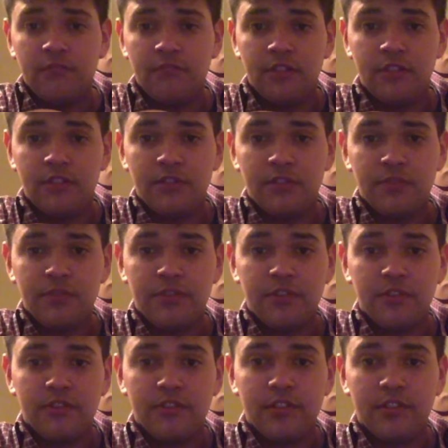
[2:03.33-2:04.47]
This is the rosette
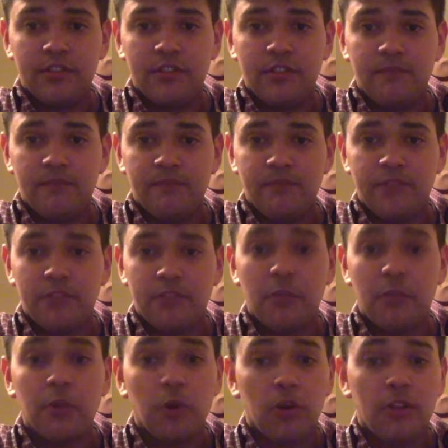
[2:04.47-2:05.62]
of the guitar. That's what we
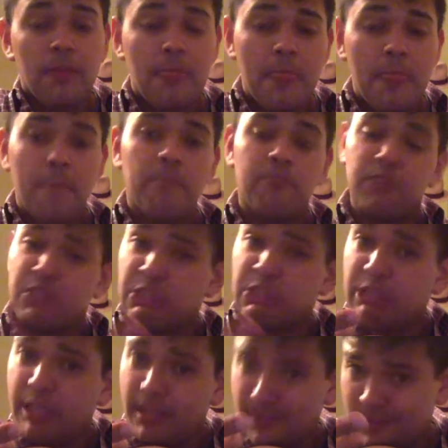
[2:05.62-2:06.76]
call it, just in
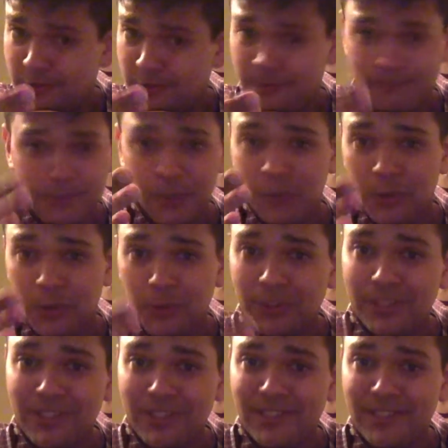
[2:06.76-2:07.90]
case you don't know what
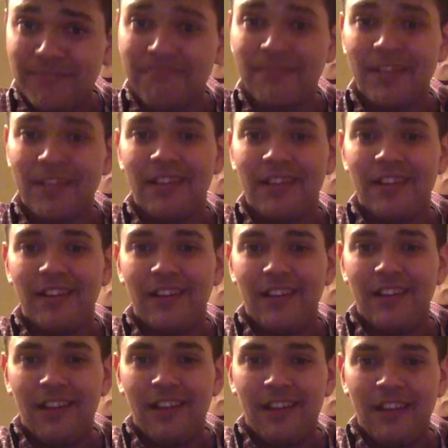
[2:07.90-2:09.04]
that is.
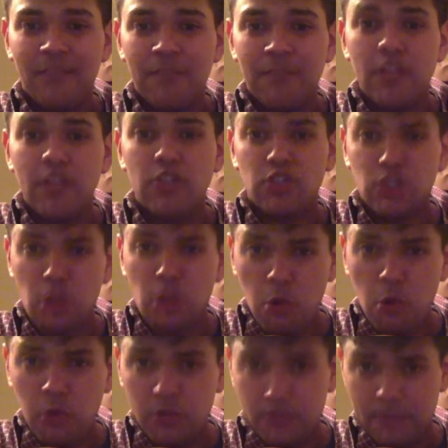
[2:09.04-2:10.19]
And
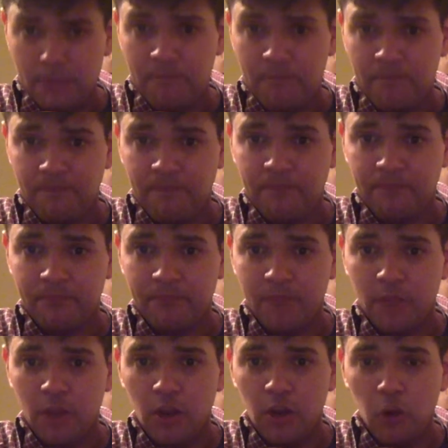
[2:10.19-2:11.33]
slowly
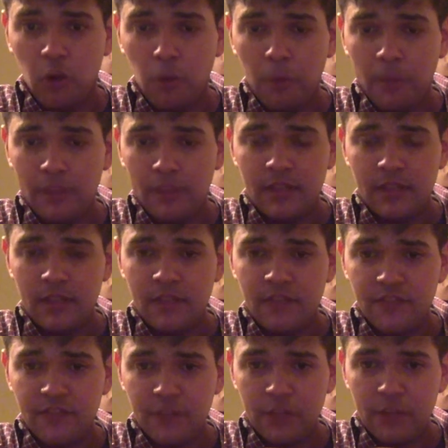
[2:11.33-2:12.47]
open
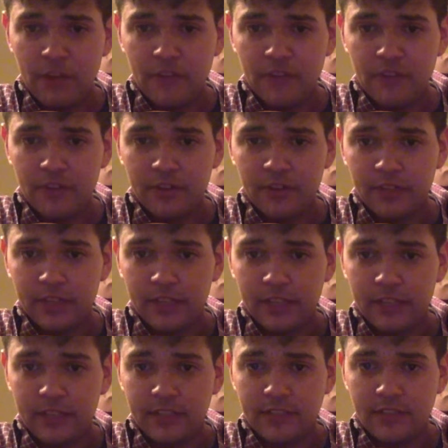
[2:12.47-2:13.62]
finger by finger, like
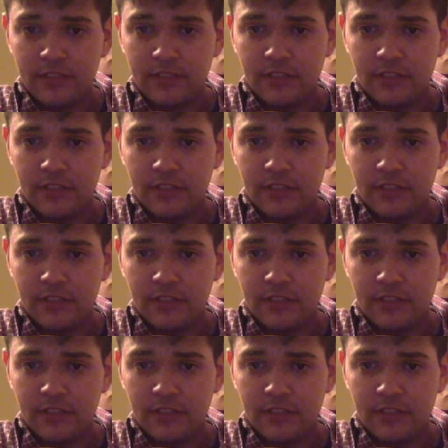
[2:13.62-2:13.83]
this.